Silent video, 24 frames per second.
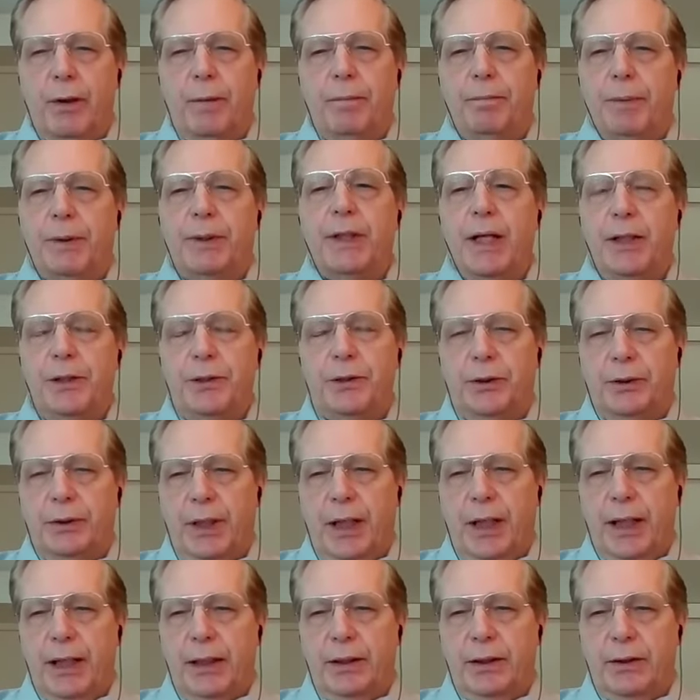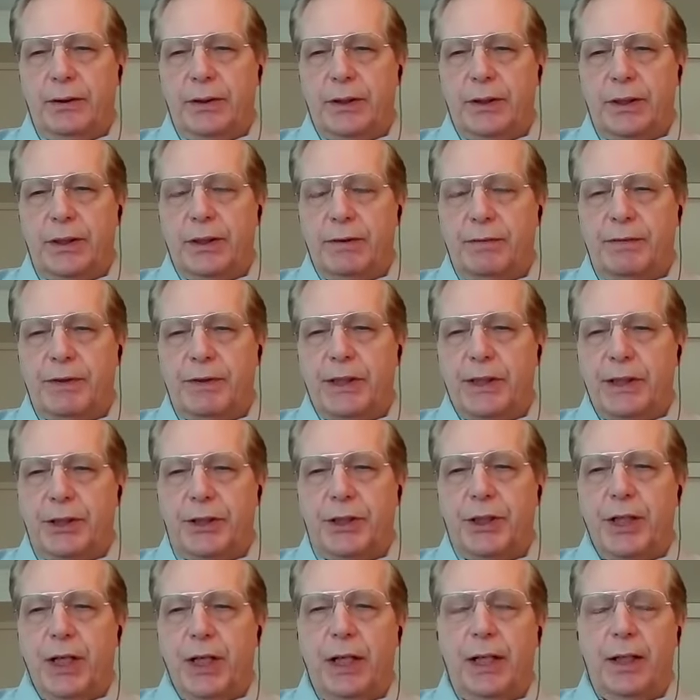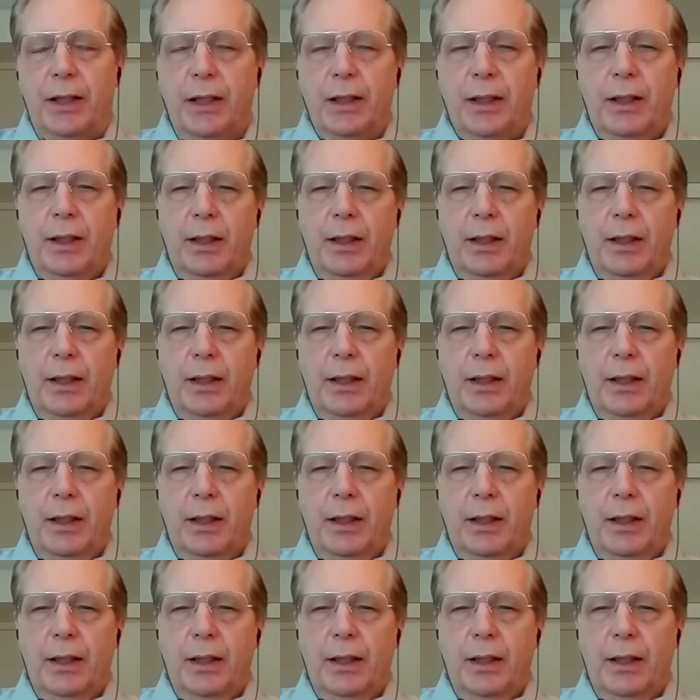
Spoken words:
a potential diagnosis of CGD,